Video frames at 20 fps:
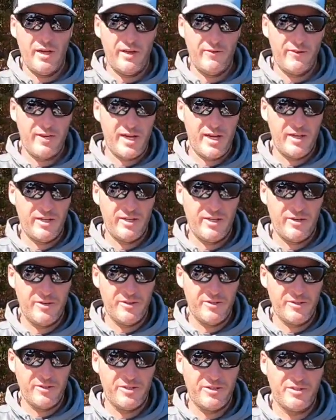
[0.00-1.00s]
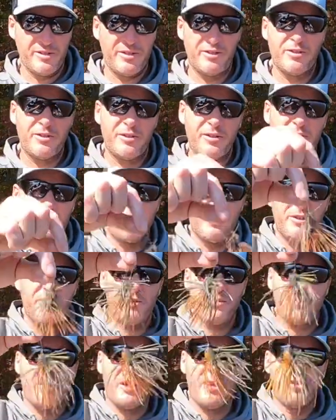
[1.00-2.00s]
I've got here, this is a Dirty
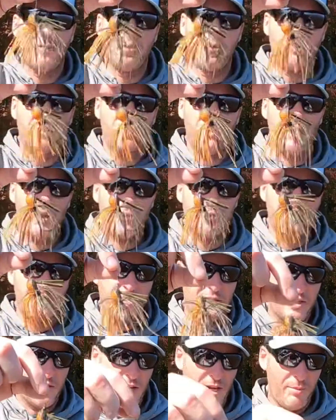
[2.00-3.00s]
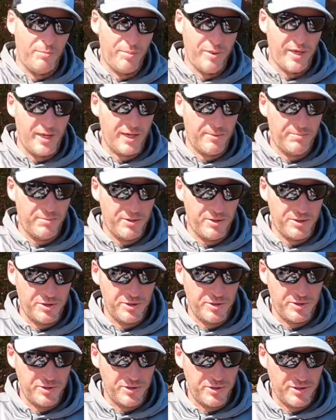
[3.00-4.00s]
Jigs Luke Clausen compact
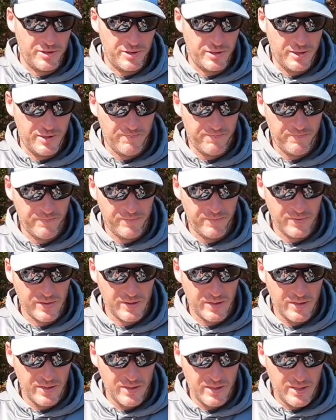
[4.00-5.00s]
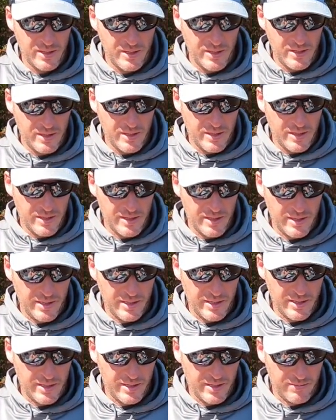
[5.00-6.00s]
pitching jig,
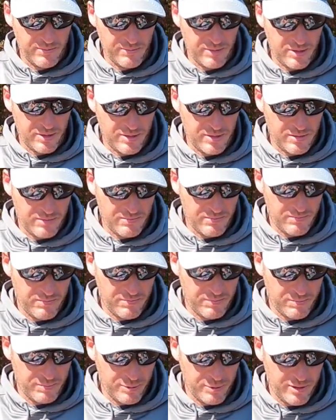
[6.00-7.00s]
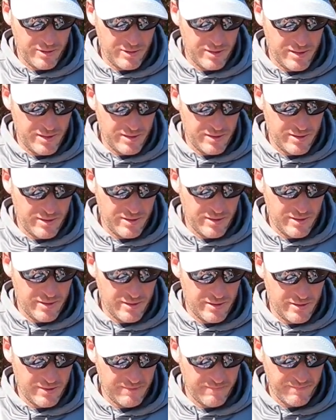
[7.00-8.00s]
and I'm gonna put it on
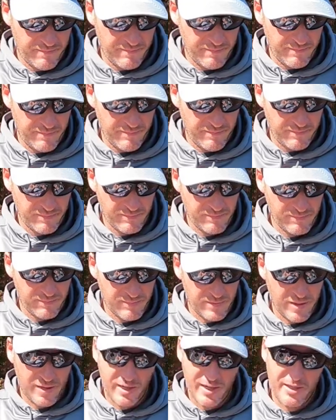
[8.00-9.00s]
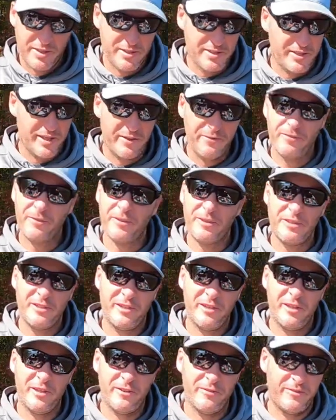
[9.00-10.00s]
there. It's definitely
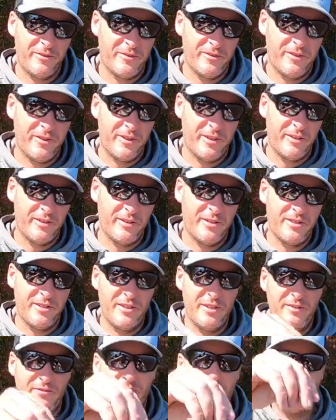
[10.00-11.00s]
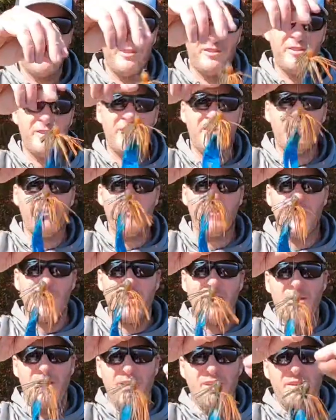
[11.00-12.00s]
tough. Like, it's definitely tough.
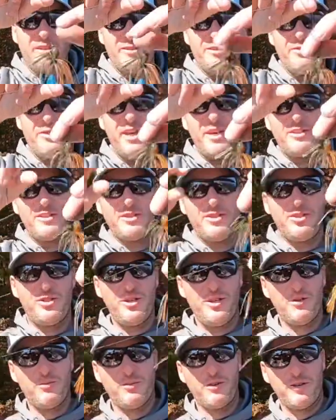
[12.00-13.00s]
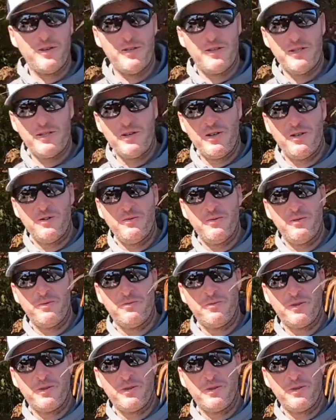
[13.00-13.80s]
So that's the jig we're gonna start with.